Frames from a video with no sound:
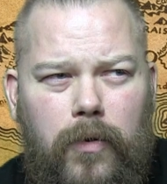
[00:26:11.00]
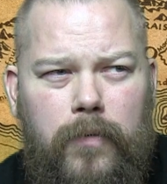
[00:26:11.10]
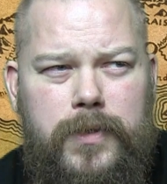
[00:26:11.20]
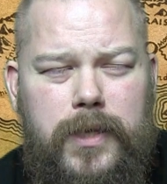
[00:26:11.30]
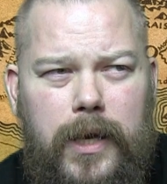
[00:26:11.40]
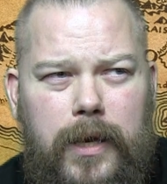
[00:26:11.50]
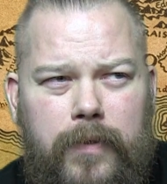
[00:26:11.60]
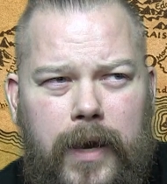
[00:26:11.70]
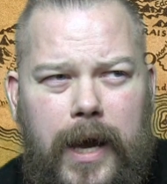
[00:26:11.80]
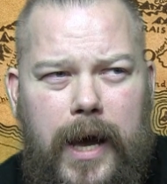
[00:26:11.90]
obviously
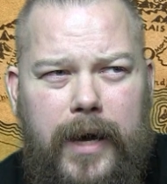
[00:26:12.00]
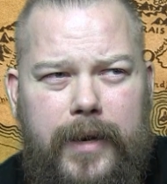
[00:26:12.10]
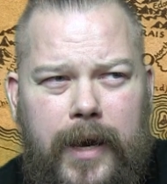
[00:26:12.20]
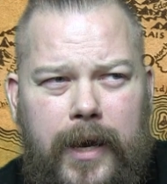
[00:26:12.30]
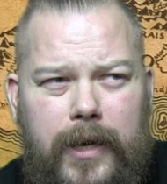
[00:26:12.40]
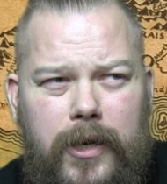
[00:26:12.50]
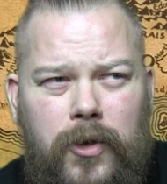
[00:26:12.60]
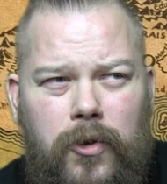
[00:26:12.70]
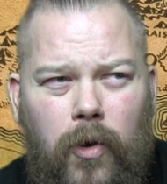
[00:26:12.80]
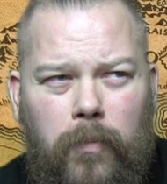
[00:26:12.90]
they had a
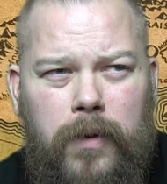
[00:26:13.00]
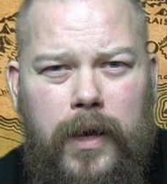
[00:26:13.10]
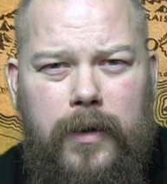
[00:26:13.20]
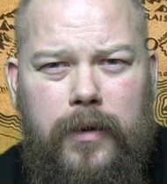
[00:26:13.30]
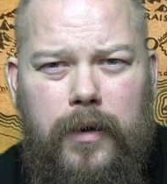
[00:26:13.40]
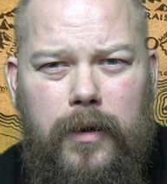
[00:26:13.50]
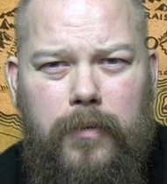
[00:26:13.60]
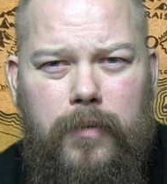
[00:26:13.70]
Goblin